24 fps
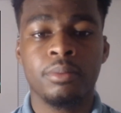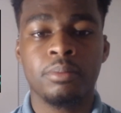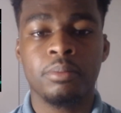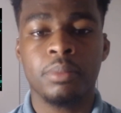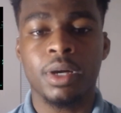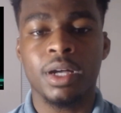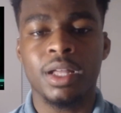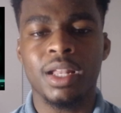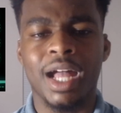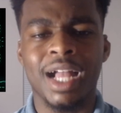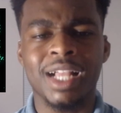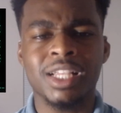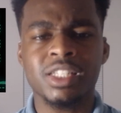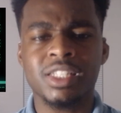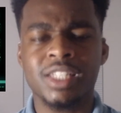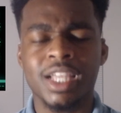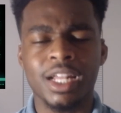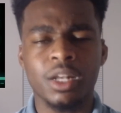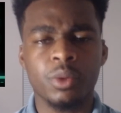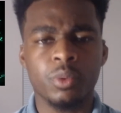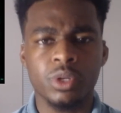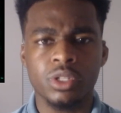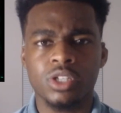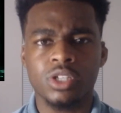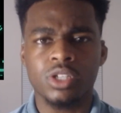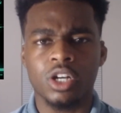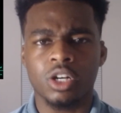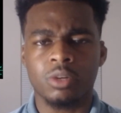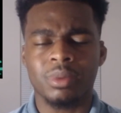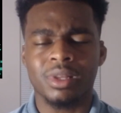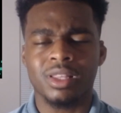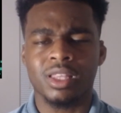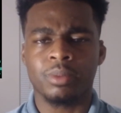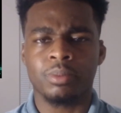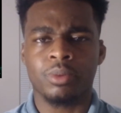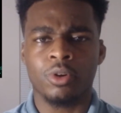but I just kind of want to talk
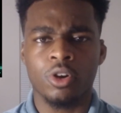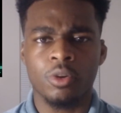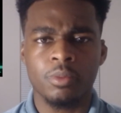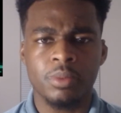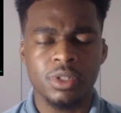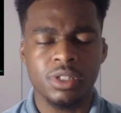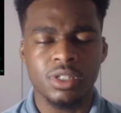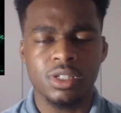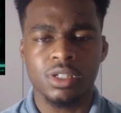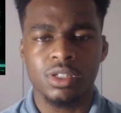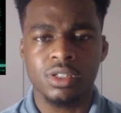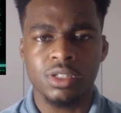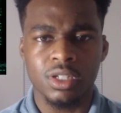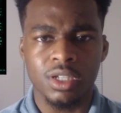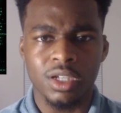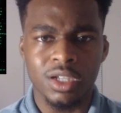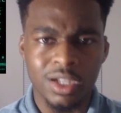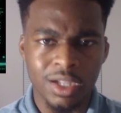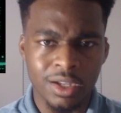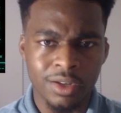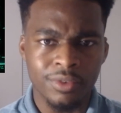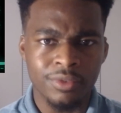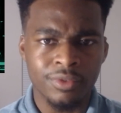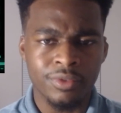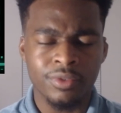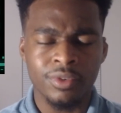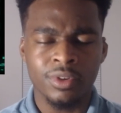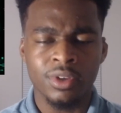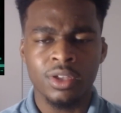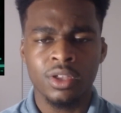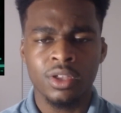about the purposes of